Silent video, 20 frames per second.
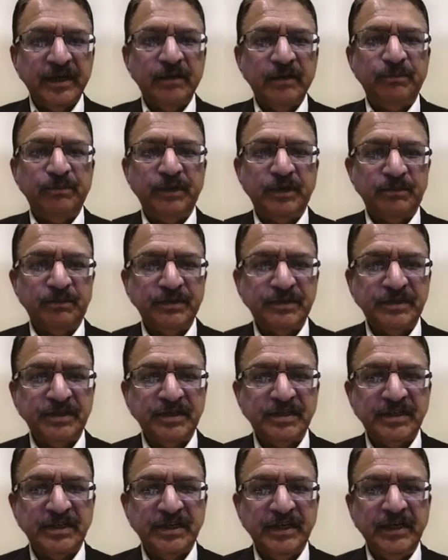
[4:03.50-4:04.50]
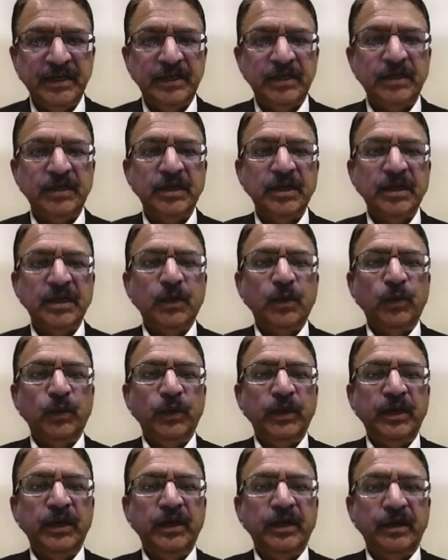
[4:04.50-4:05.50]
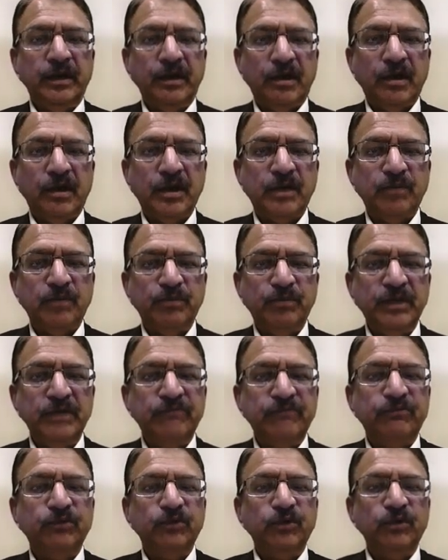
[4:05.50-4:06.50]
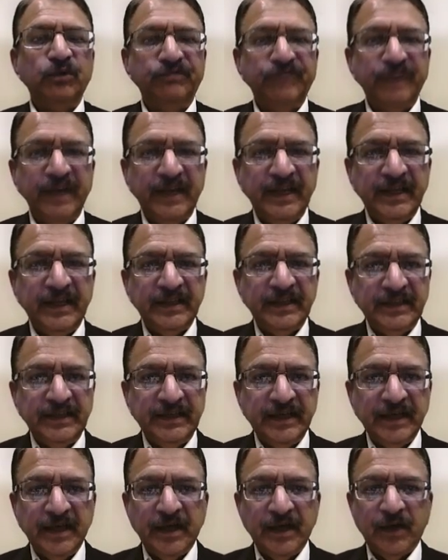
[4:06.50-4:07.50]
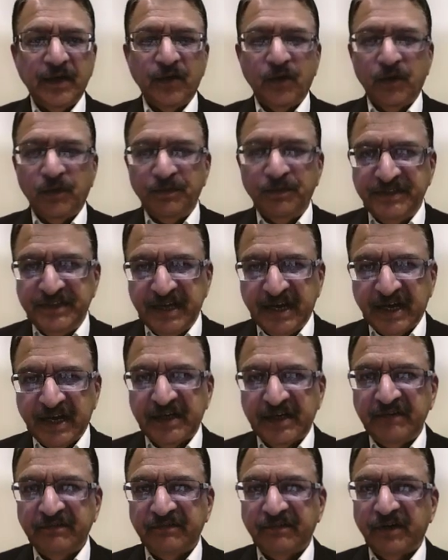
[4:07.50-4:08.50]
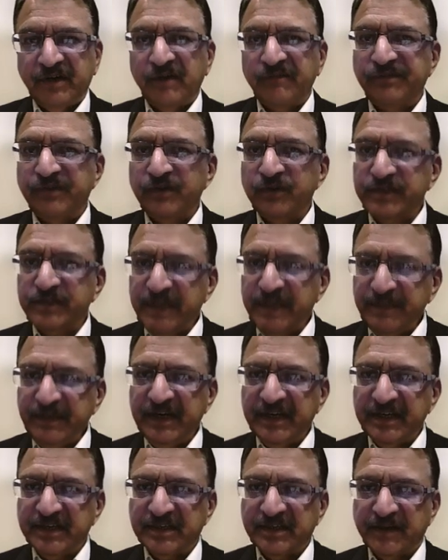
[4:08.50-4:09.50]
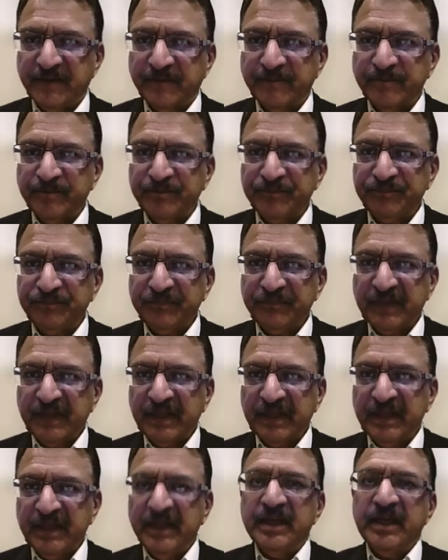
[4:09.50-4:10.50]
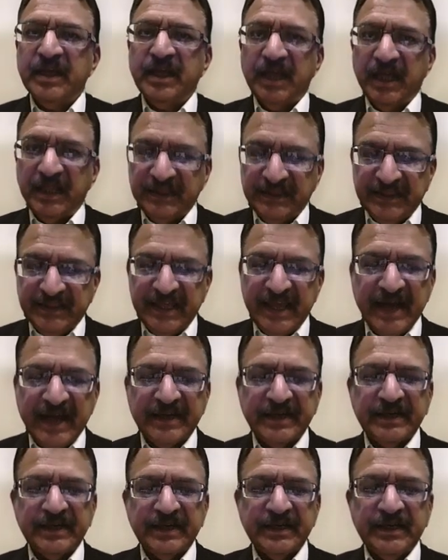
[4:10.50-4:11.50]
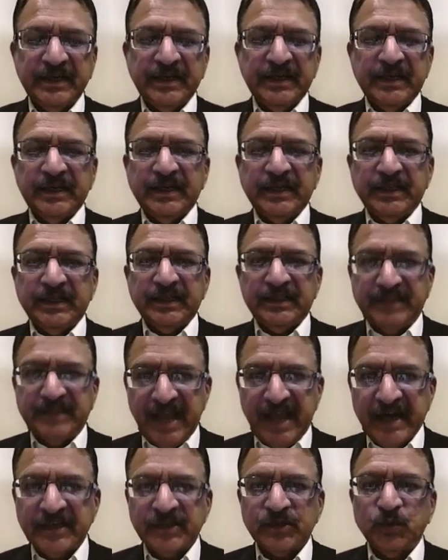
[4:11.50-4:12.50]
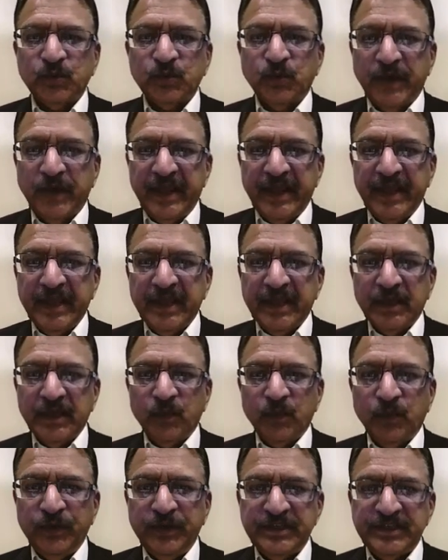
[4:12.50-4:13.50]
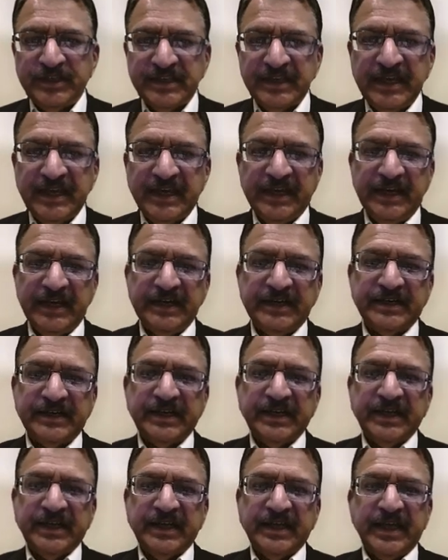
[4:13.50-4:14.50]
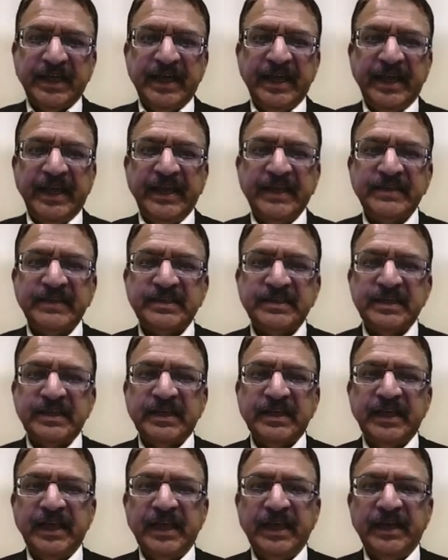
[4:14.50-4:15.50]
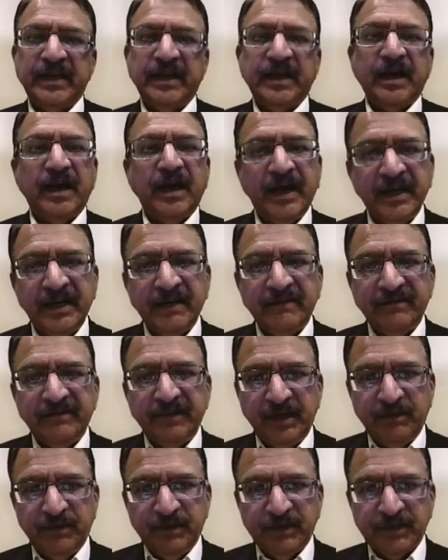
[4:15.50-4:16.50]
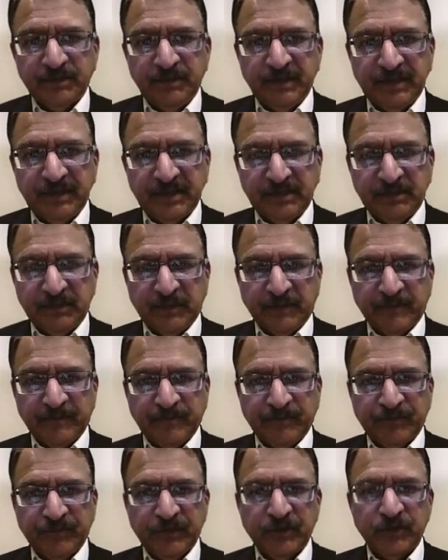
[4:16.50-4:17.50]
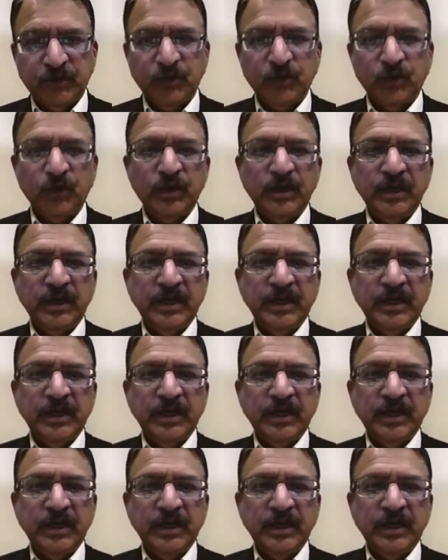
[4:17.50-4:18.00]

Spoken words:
purposes, it will not be fulfilling the objective of examination. And that's why we say it as an unavailable specimen. So